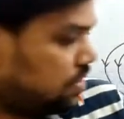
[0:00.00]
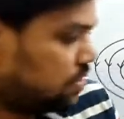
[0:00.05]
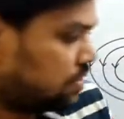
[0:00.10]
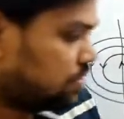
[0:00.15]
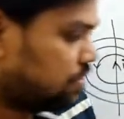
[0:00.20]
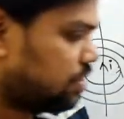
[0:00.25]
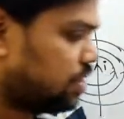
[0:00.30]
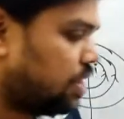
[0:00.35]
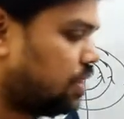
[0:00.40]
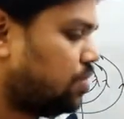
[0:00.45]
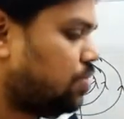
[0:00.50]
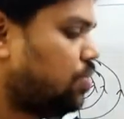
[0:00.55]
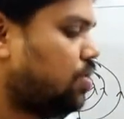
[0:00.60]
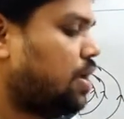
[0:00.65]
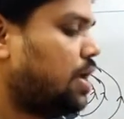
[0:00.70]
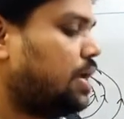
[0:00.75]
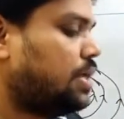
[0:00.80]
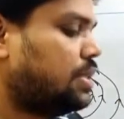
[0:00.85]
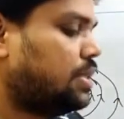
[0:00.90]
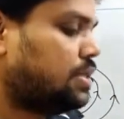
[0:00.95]
So they go
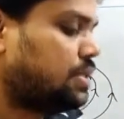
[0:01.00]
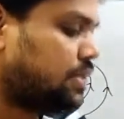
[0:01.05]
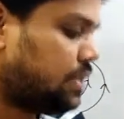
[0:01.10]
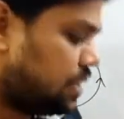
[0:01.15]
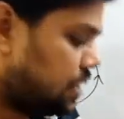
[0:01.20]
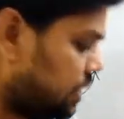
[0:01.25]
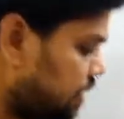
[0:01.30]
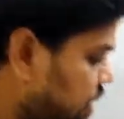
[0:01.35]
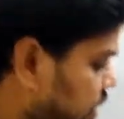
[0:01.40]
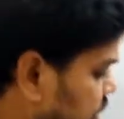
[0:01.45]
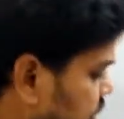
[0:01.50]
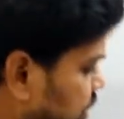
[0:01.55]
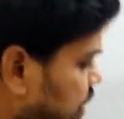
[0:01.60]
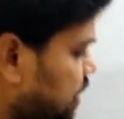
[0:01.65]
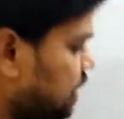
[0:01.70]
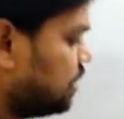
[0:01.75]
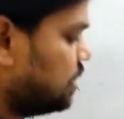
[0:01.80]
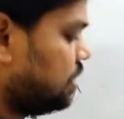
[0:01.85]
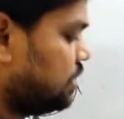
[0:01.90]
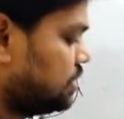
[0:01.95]
like this and they enter
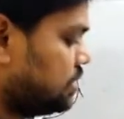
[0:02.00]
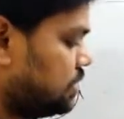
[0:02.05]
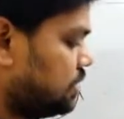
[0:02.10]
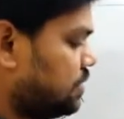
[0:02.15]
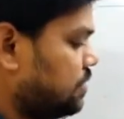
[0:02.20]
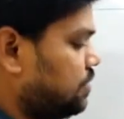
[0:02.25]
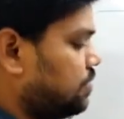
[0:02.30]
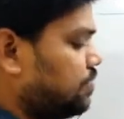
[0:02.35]
like this.